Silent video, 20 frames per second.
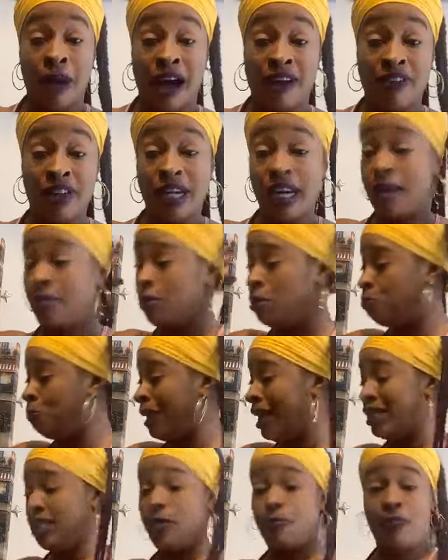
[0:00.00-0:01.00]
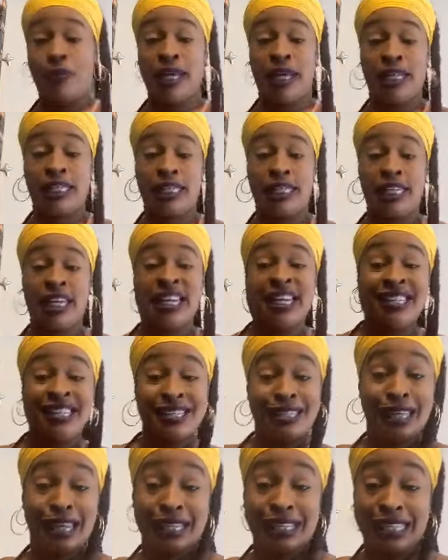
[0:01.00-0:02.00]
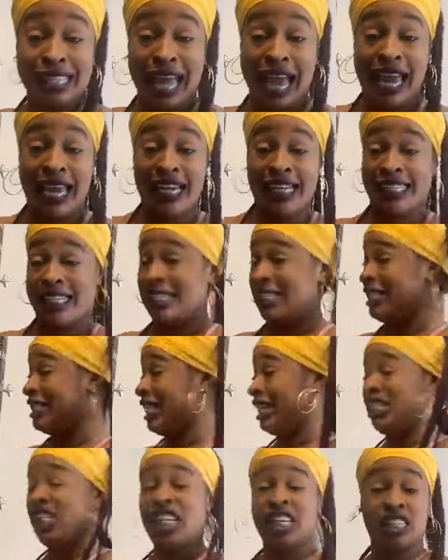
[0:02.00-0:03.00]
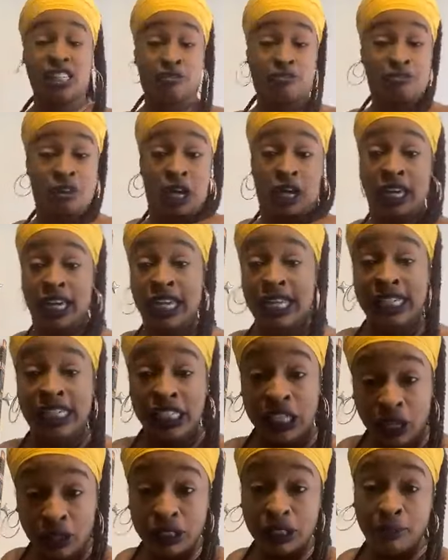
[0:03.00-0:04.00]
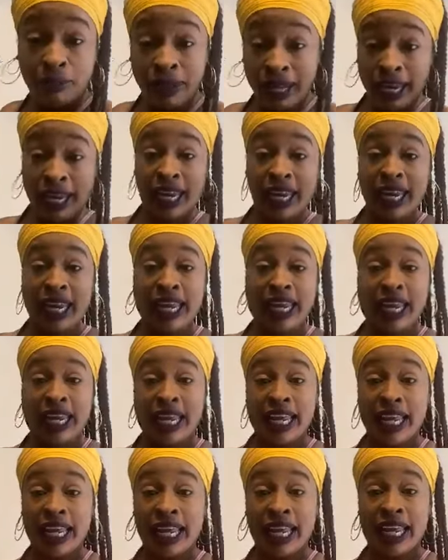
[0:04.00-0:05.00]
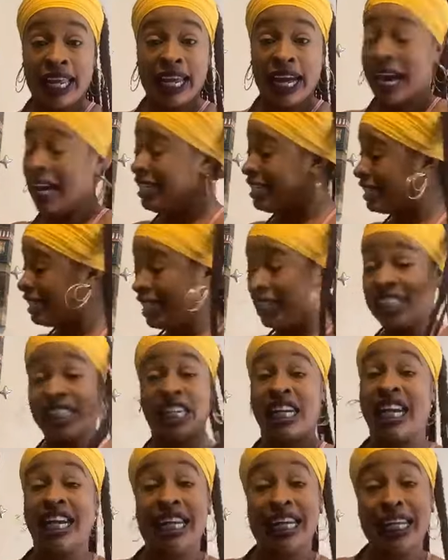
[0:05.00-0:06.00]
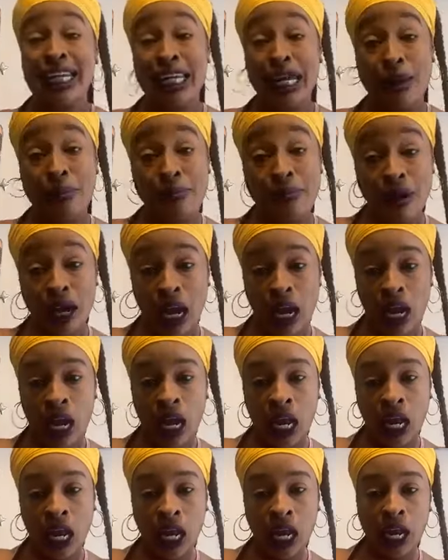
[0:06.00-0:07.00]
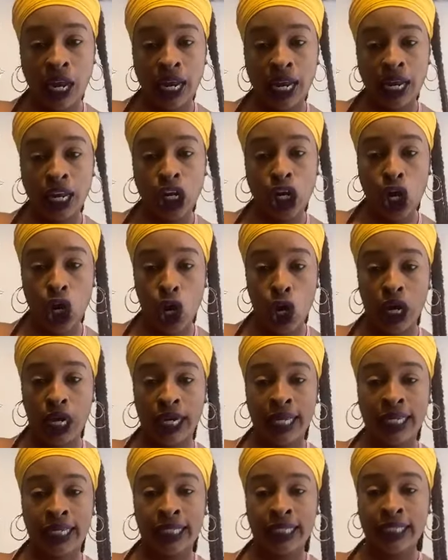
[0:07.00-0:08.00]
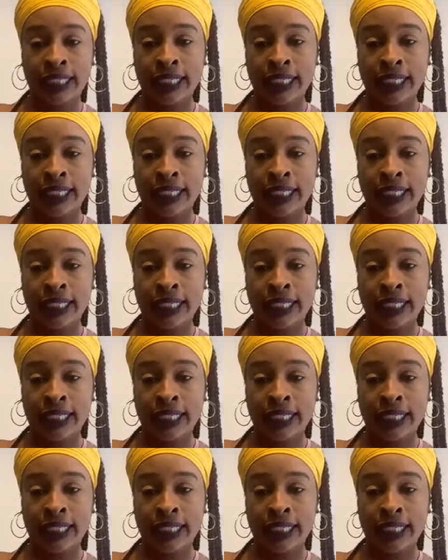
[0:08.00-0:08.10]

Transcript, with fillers: Marvin Dames, page him, please. Six nine is a snitch. He's a fucking joke to me. I snitching on the camera. Cole,